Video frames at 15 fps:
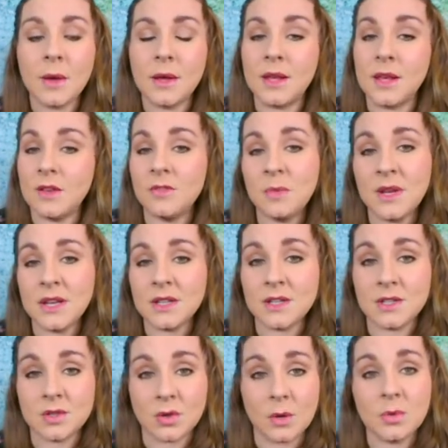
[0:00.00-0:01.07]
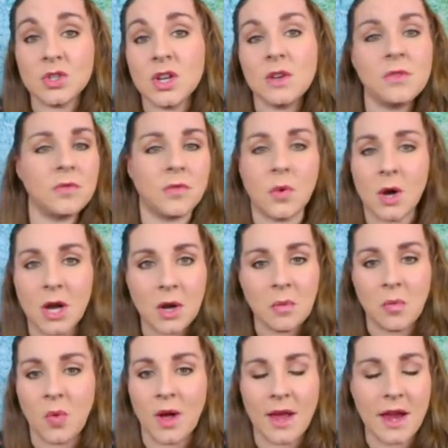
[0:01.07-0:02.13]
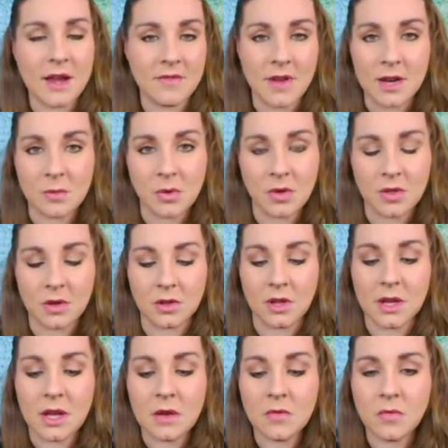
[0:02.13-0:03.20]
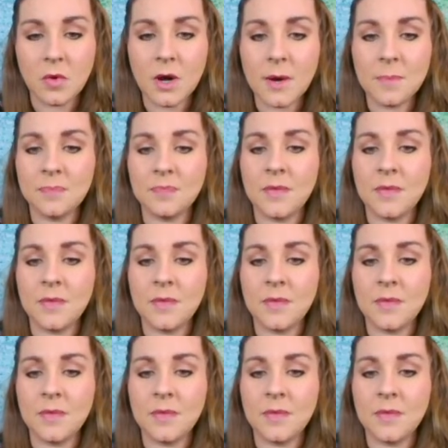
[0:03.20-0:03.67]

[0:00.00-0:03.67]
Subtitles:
Give me a description for what kind of animal they're looking for,